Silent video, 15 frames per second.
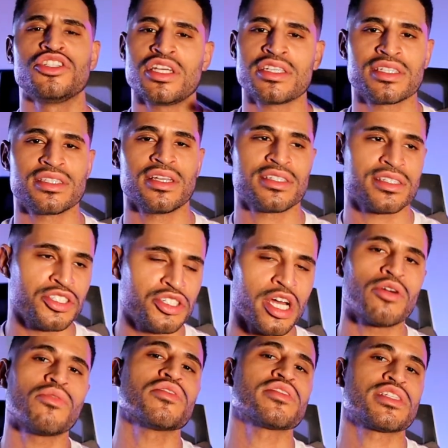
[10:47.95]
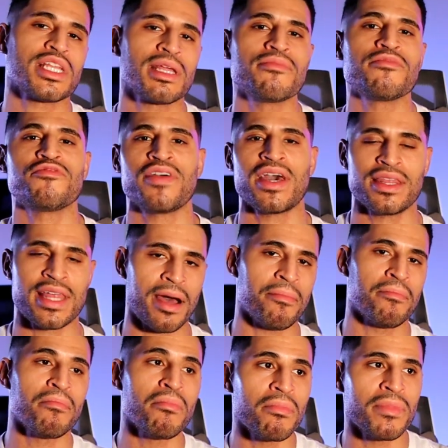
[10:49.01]
just this general slim fit that
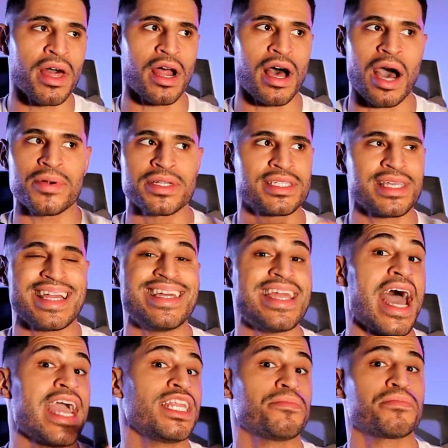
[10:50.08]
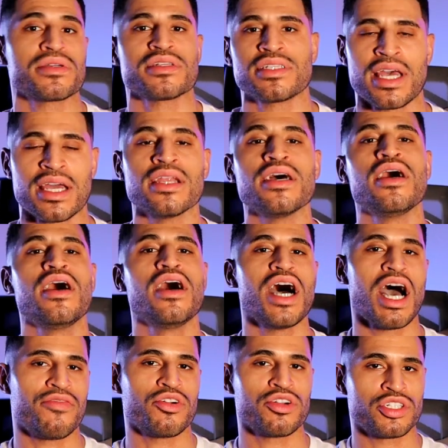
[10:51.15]
I would say 90%
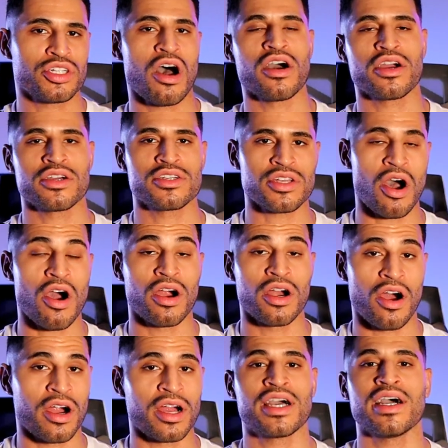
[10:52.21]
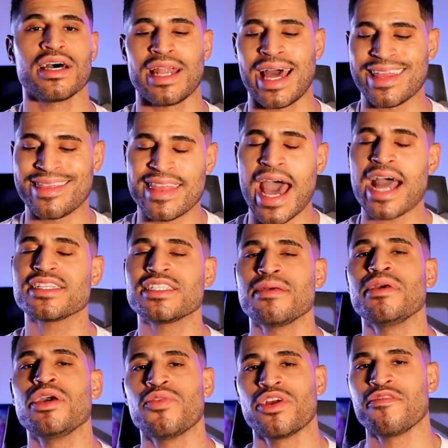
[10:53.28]
of their joggers are cut like that. To
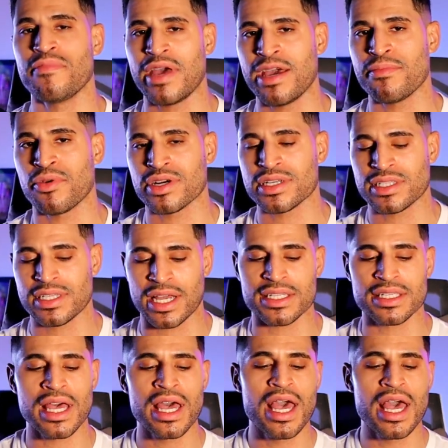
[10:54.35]
me would have made more sense.